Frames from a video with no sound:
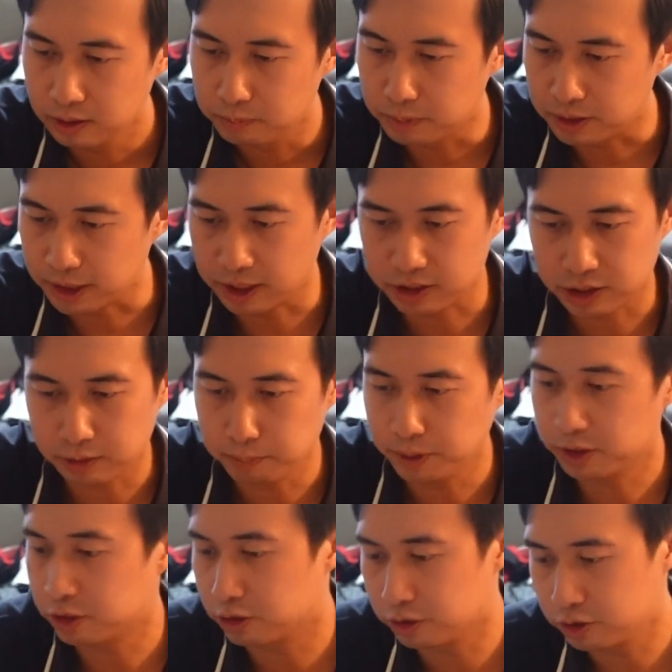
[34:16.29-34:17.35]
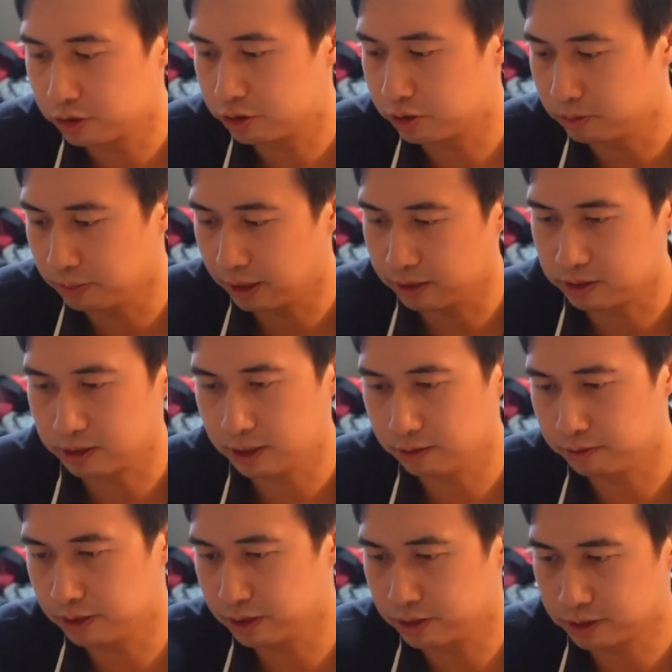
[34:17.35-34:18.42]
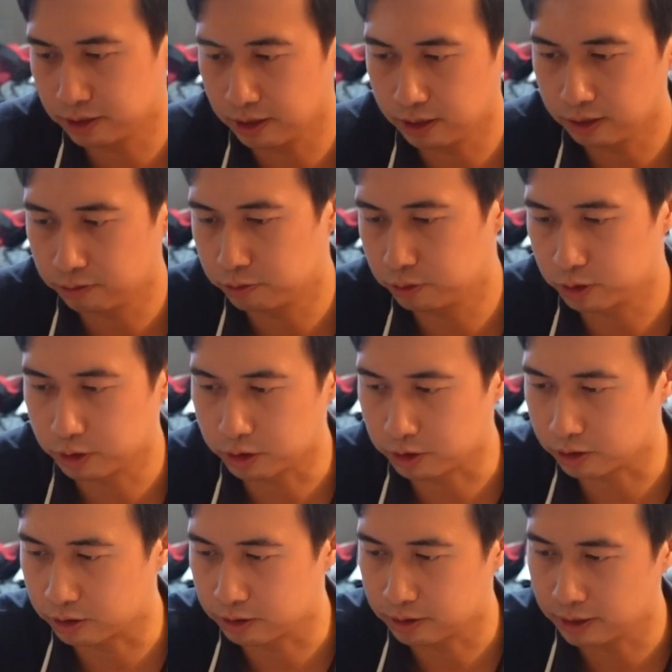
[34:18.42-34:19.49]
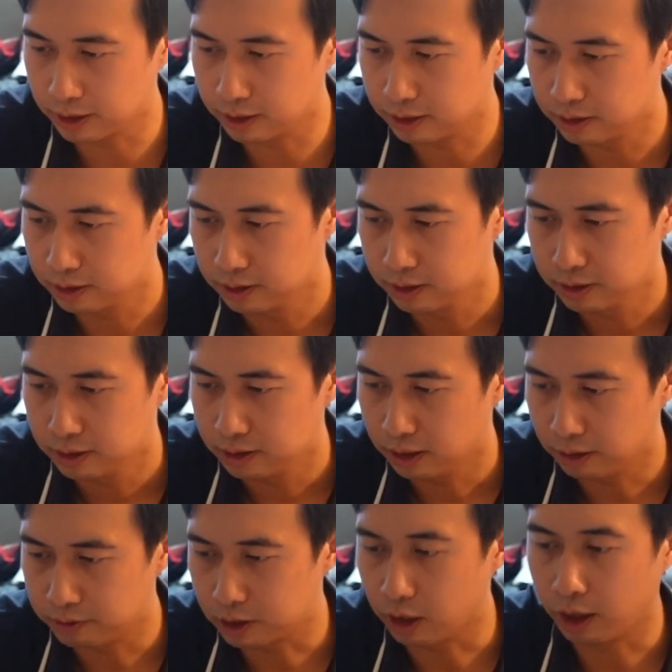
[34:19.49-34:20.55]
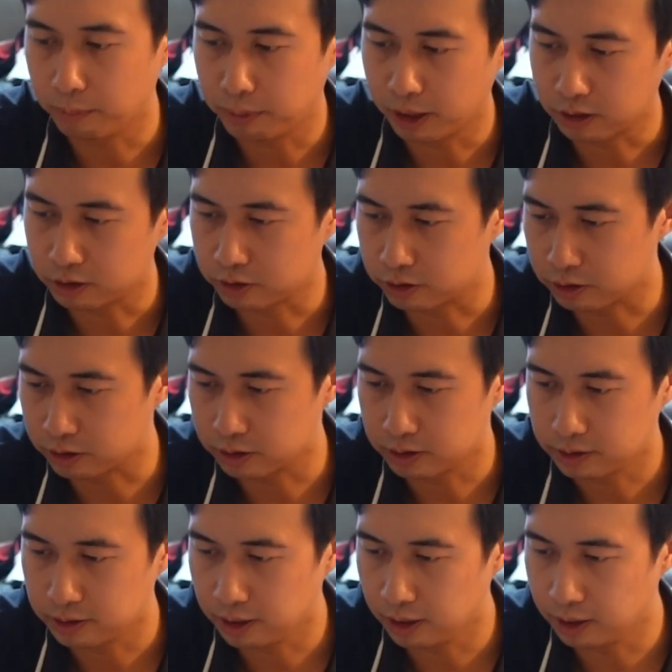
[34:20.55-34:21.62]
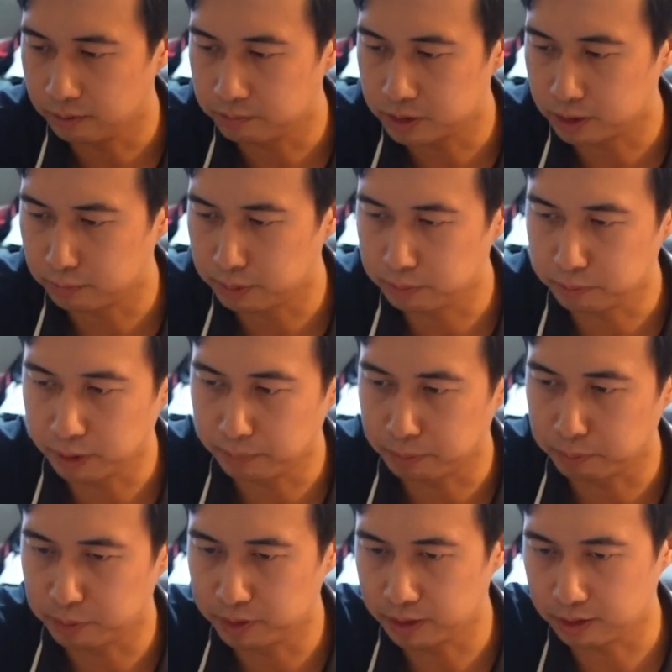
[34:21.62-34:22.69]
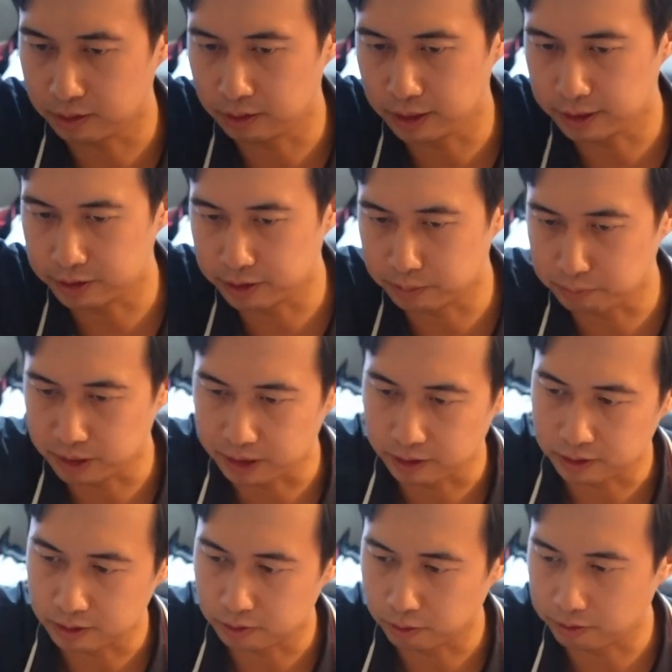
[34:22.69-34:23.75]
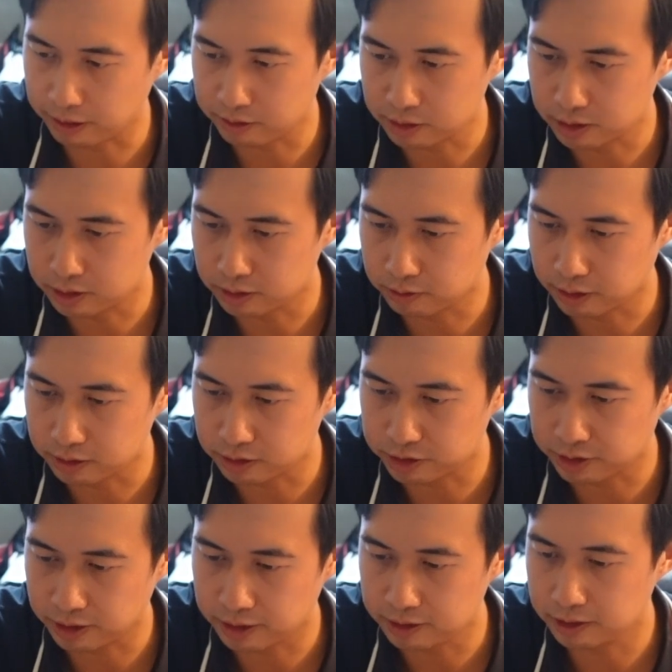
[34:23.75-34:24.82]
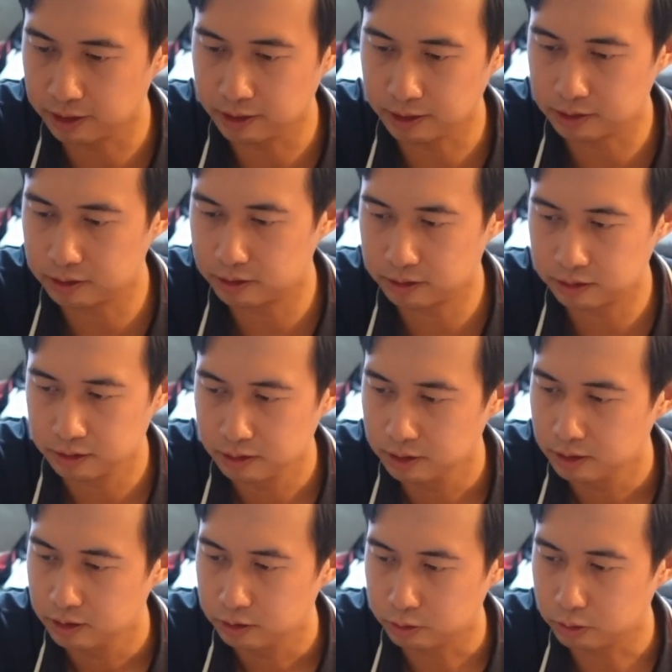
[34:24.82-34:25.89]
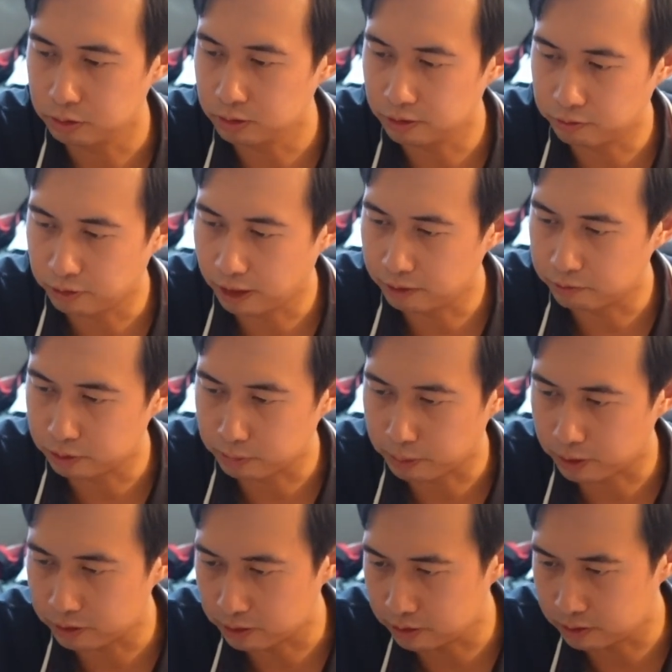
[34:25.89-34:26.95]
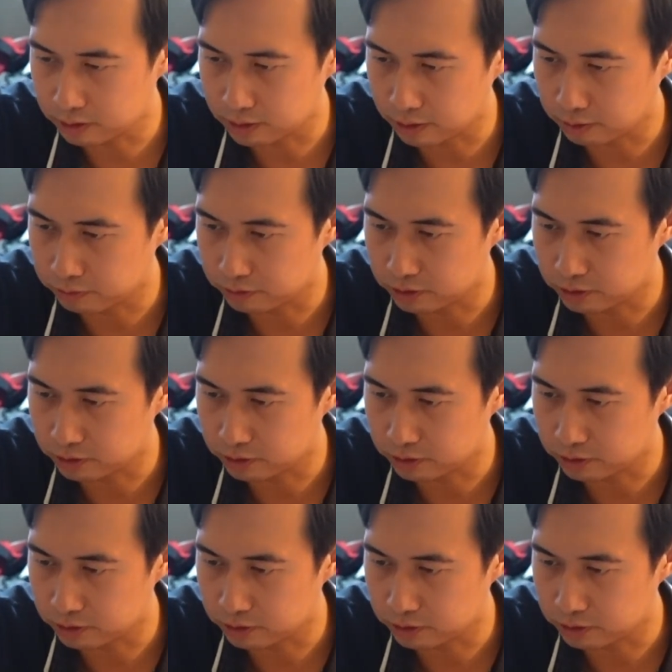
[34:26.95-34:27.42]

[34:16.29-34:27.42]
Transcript: But yeah, some pictures you might see of this food cooker, yeah, of the hot pot cooker. Some people might be putting layering meat in around here, around the side, and that's totally fine for a party and stuff.